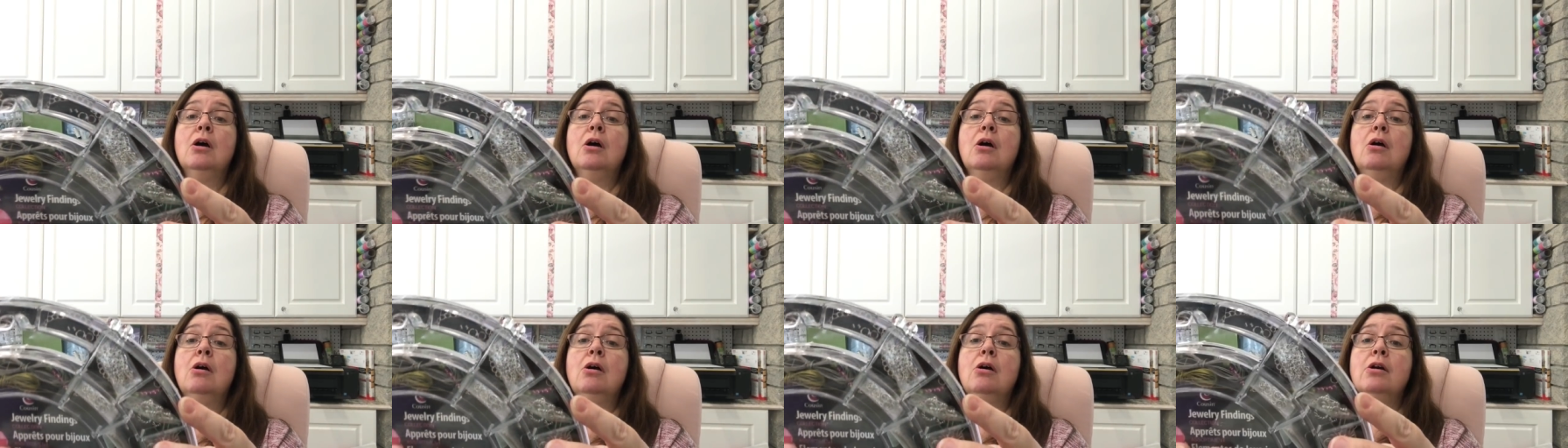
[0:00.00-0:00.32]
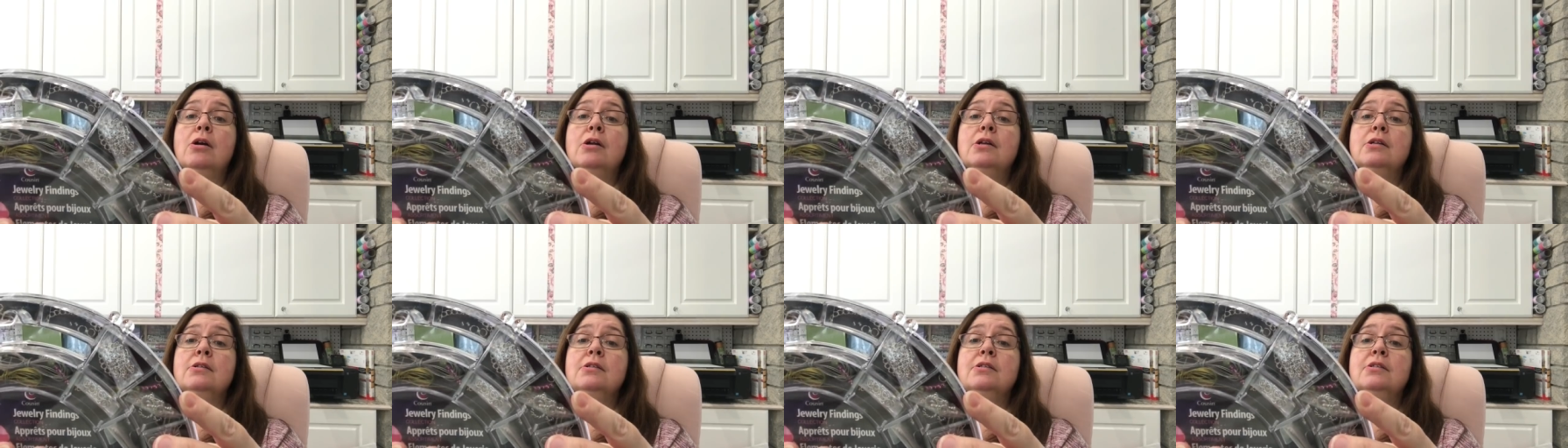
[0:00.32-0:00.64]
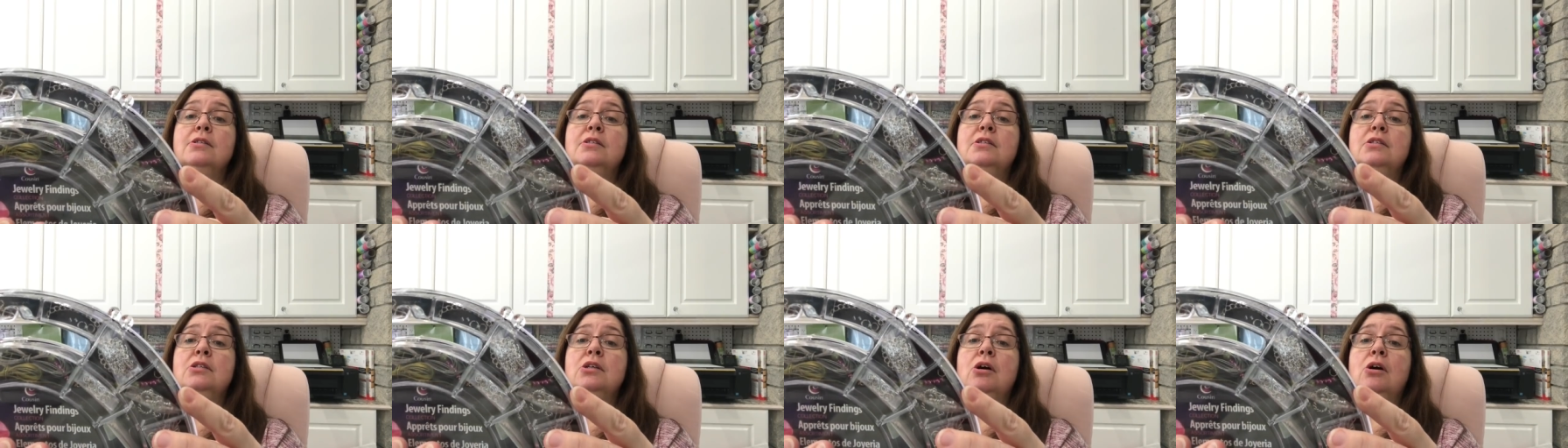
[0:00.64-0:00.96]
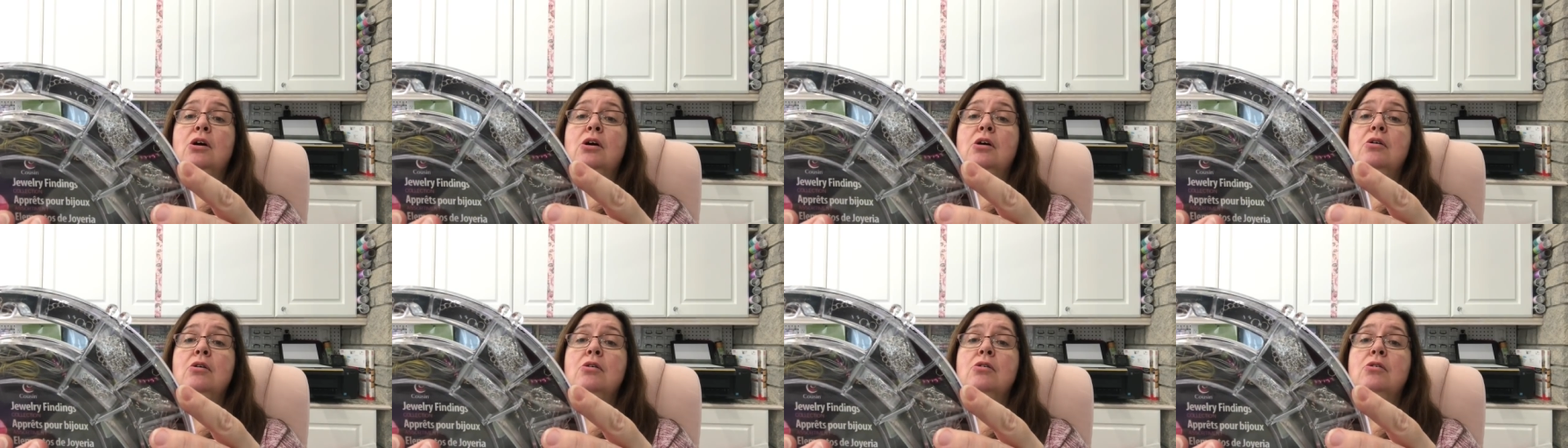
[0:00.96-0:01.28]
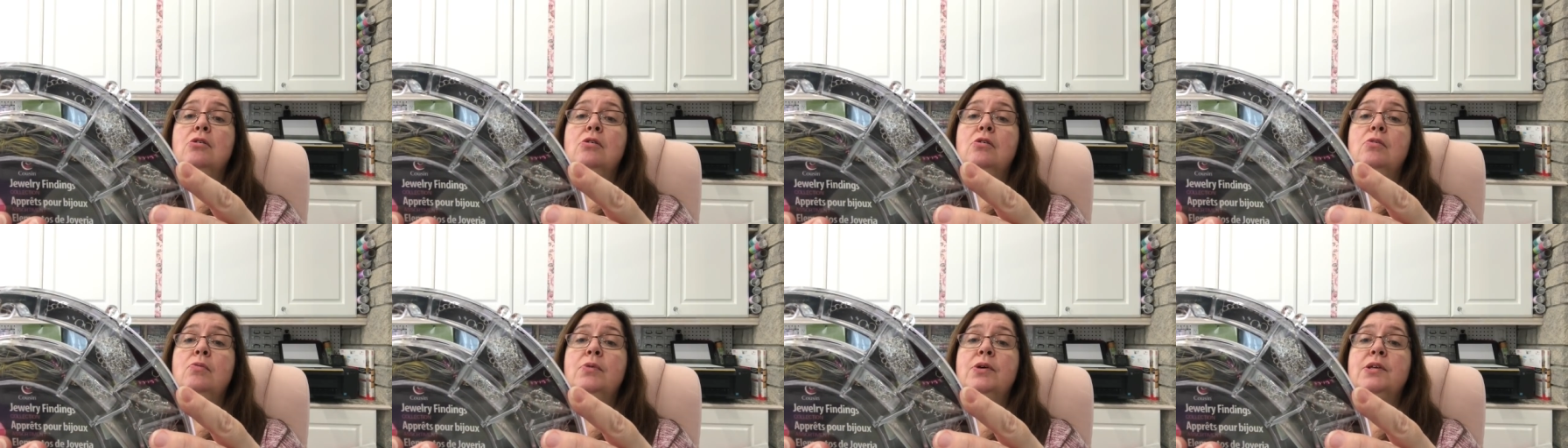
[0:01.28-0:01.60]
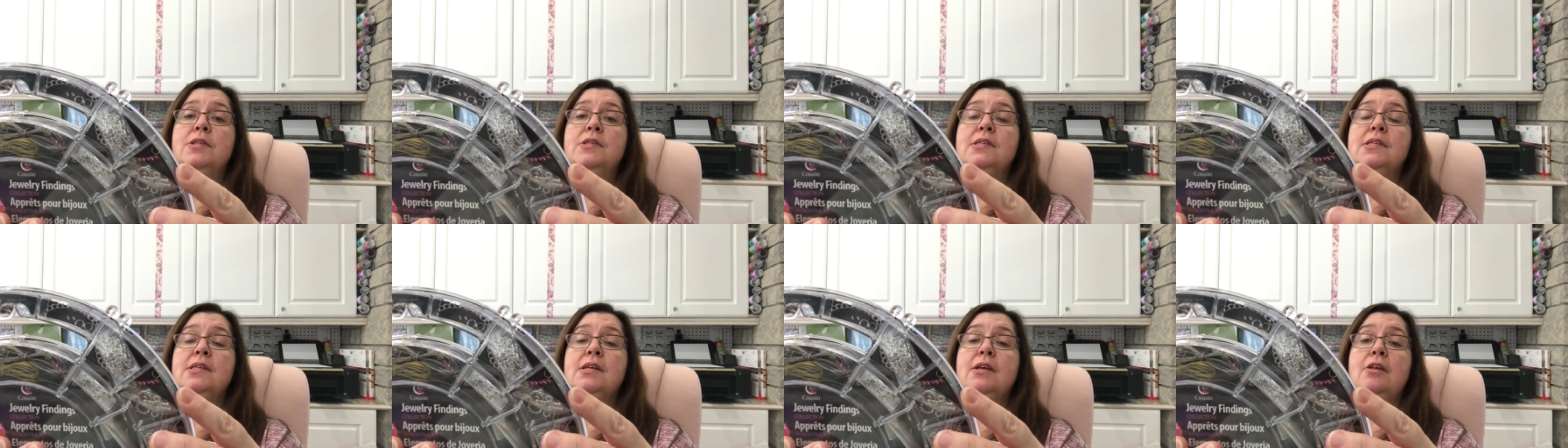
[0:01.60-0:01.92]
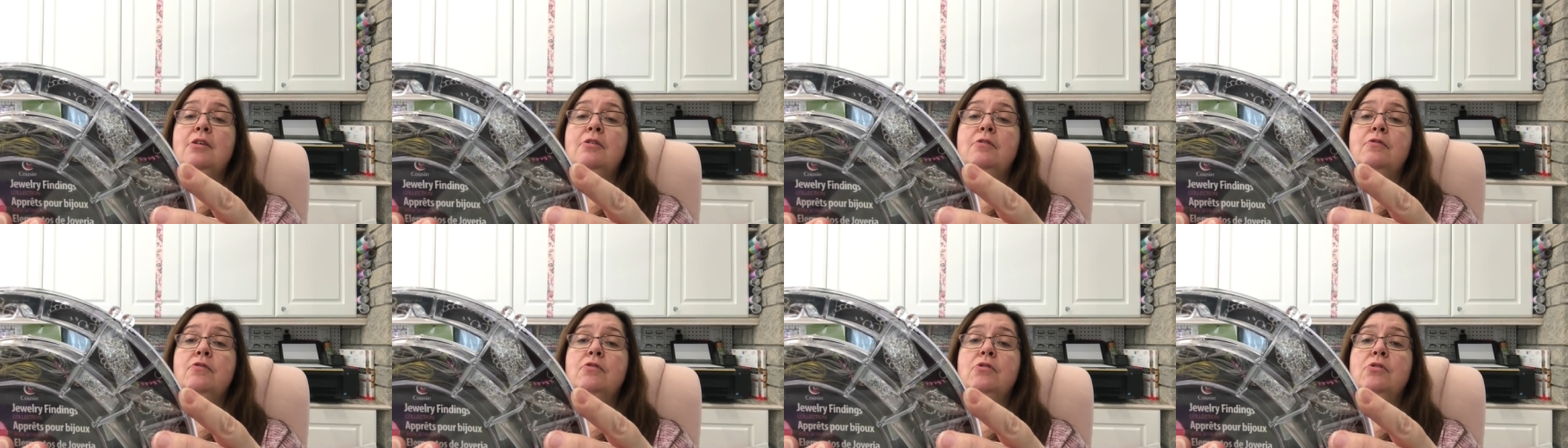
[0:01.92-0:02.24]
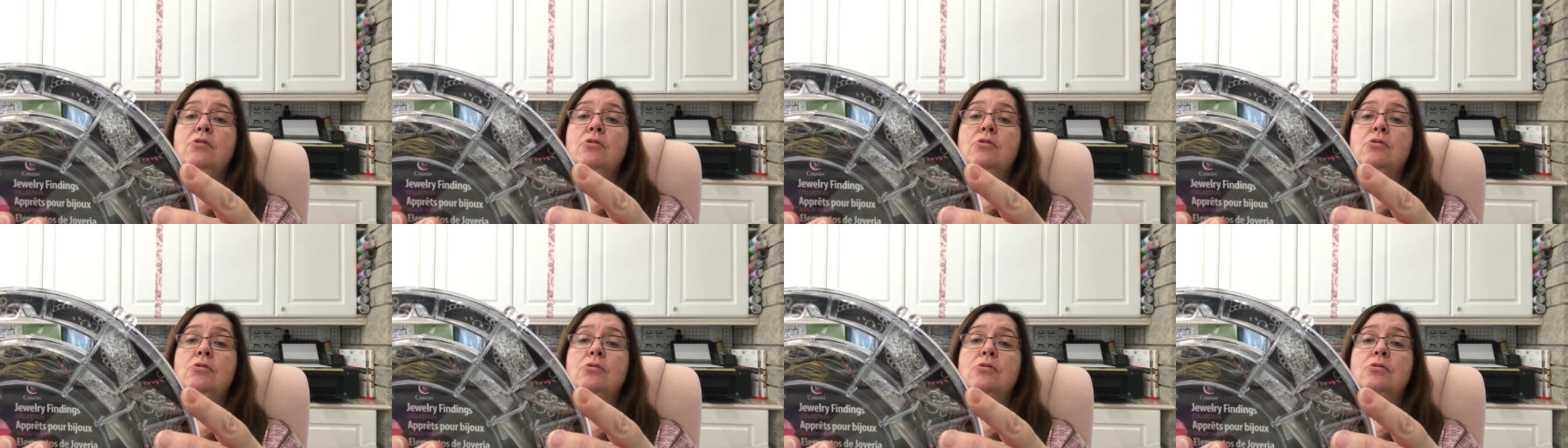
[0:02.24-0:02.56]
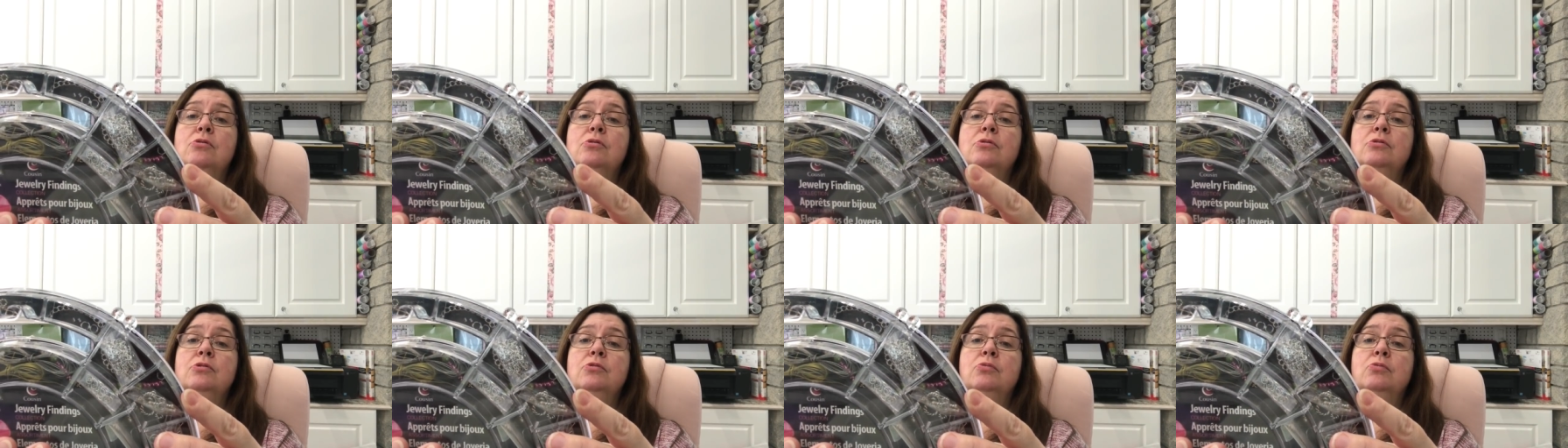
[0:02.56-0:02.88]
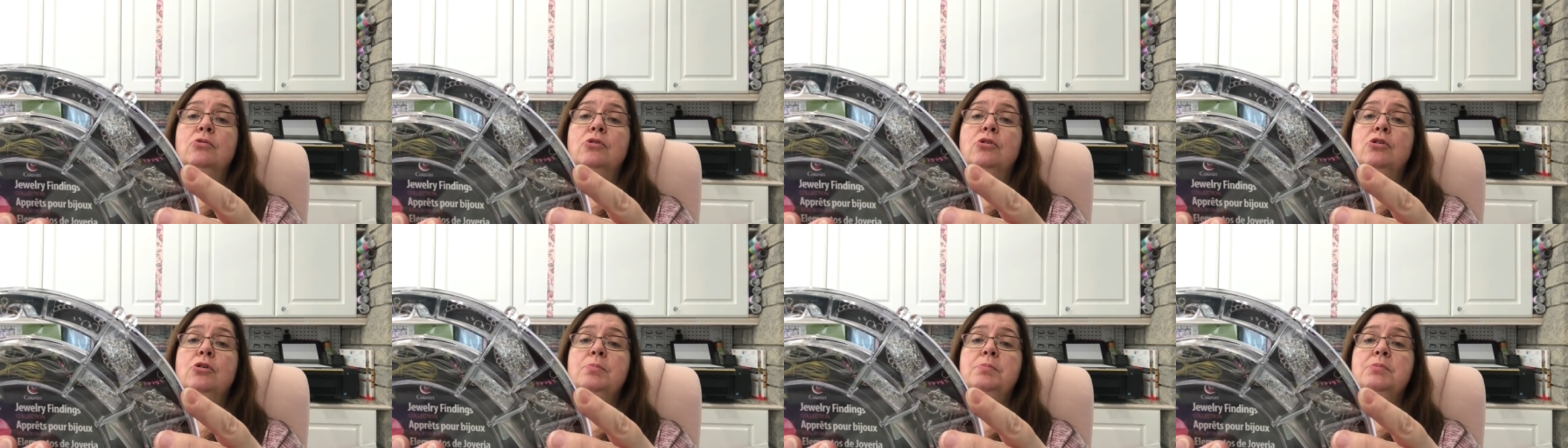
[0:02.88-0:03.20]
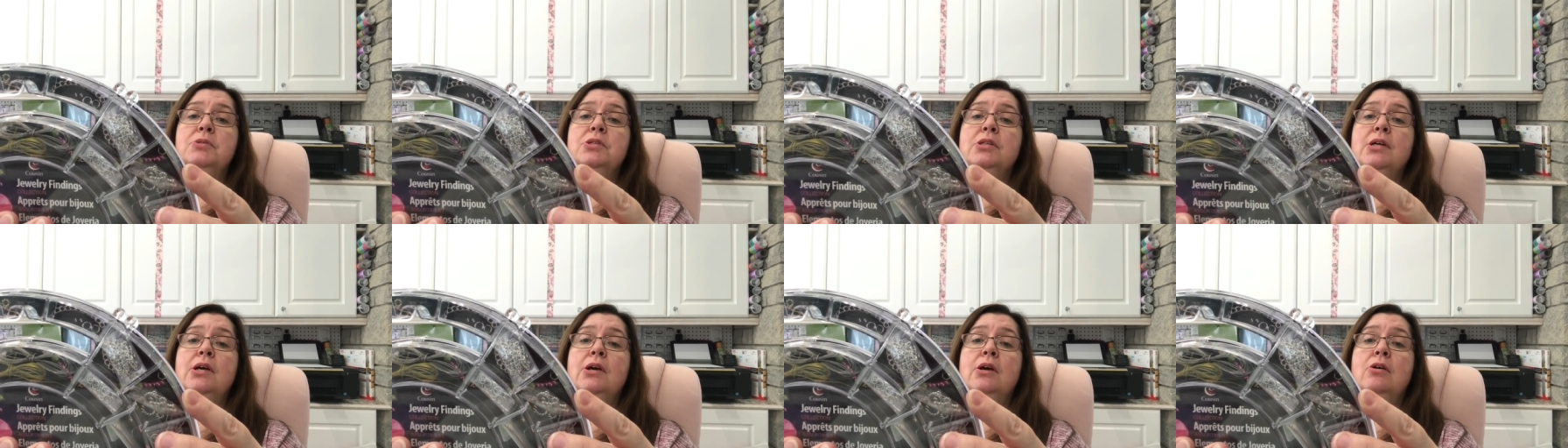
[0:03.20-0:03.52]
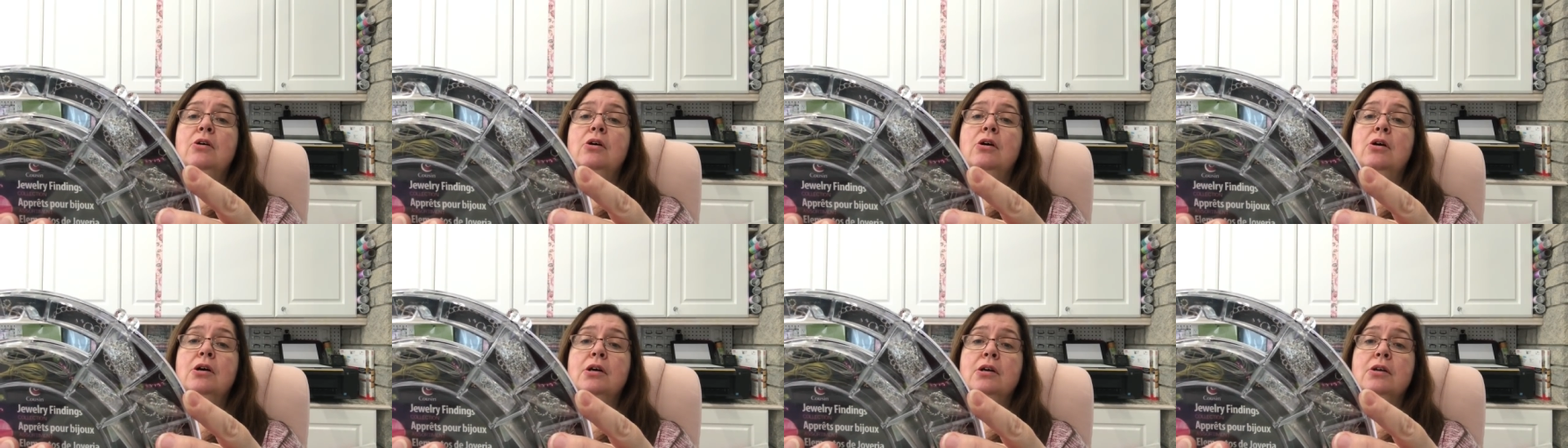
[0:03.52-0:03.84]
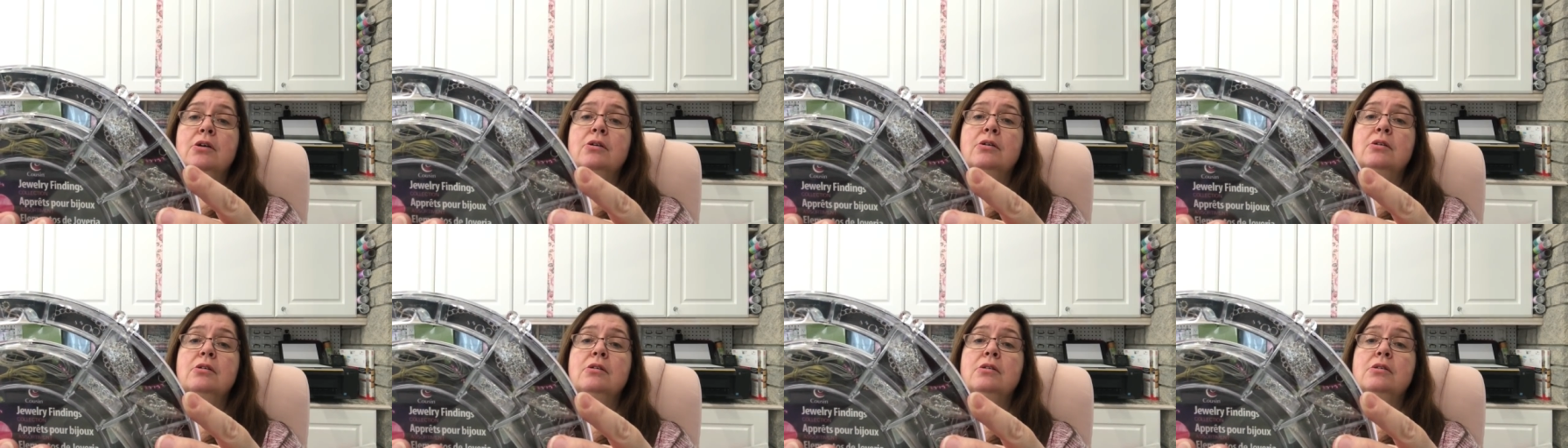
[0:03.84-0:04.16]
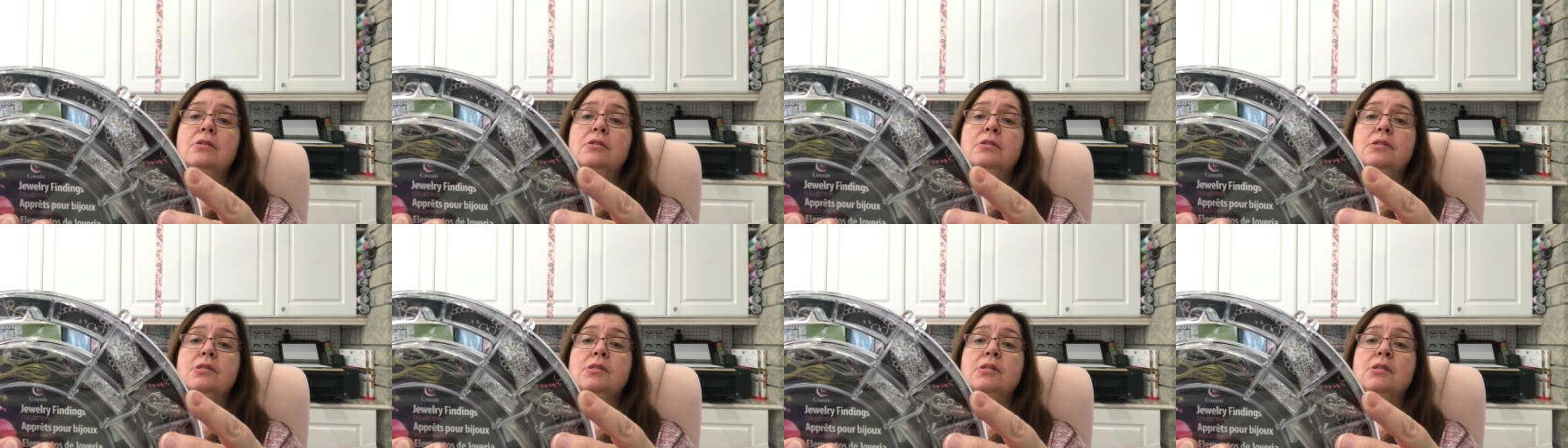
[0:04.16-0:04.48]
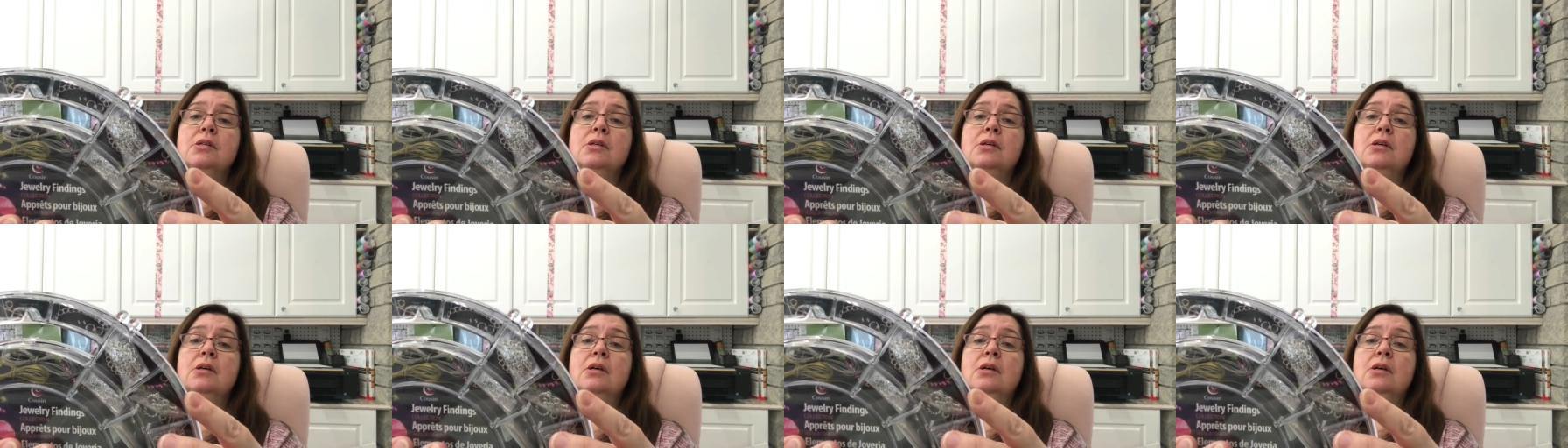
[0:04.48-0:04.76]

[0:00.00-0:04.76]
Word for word: heart toggle, one set of gold rope toggles.